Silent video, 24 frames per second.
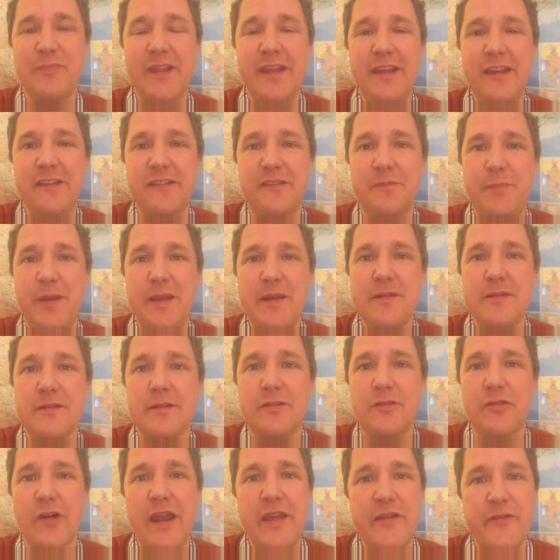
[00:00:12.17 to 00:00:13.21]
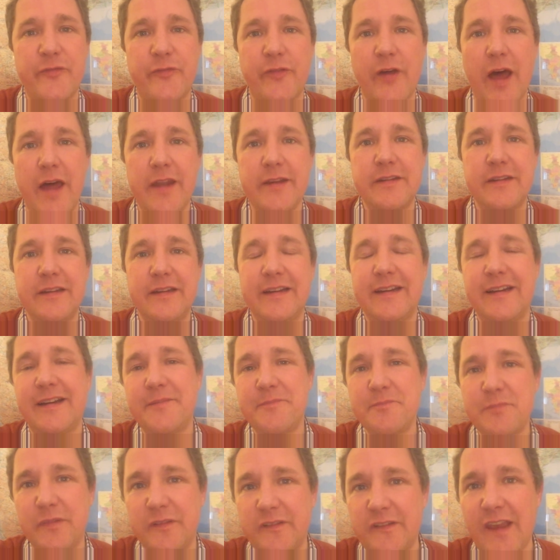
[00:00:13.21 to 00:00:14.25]
It's been great fun.
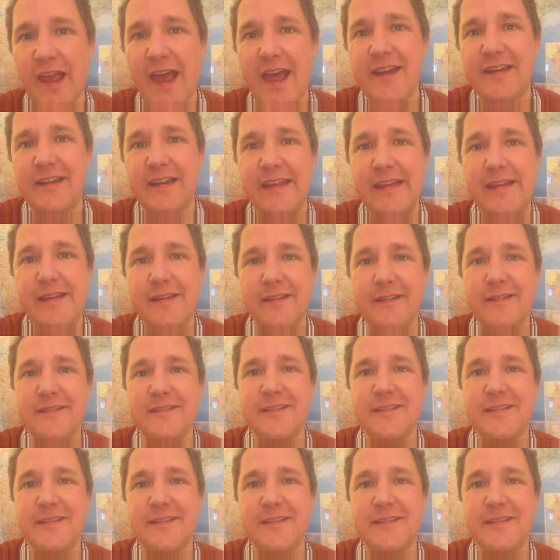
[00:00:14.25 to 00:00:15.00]
Sadly,